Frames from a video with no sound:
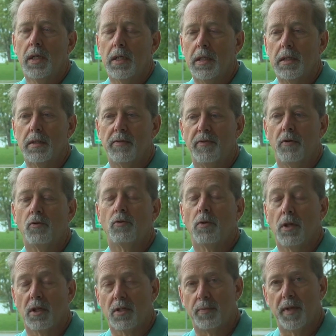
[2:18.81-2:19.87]
uh,
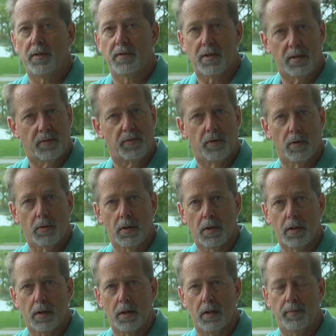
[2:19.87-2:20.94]
funeral expenses for
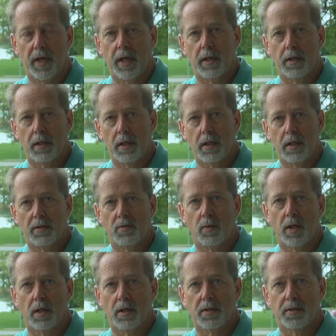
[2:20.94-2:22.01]
Amanda, as
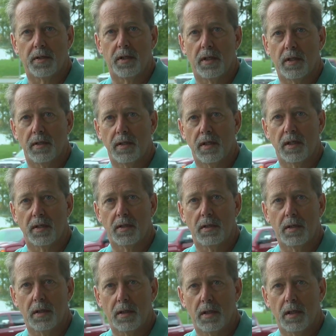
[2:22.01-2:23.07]
well as uh,
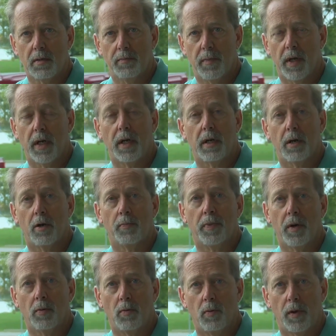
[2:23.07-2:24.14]
money to help
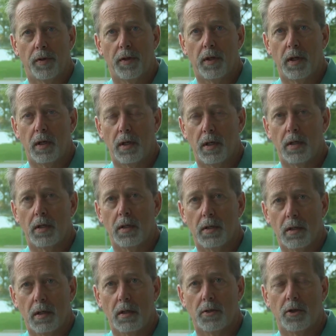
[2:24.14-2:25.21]
out with the,
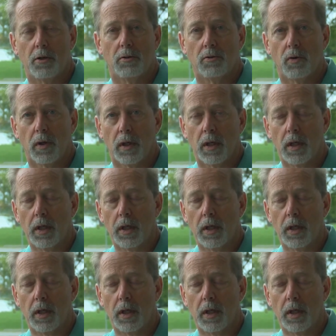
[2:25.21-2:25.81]
uh, the children.